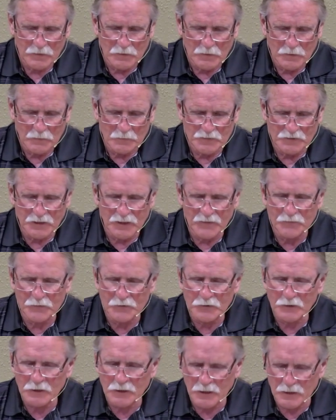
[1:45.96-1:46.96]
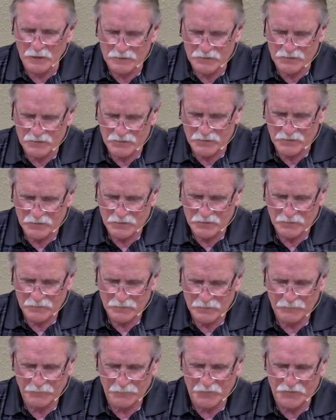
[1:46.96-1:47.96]
Nevertheless,
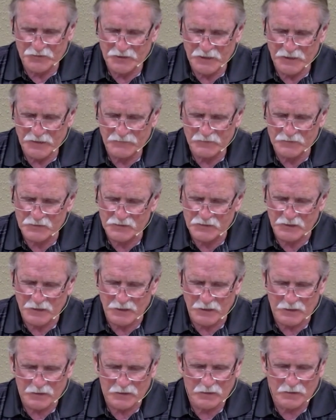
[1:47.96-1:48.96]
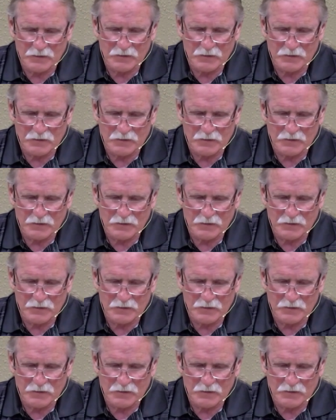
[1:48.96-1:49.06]
for David's sake,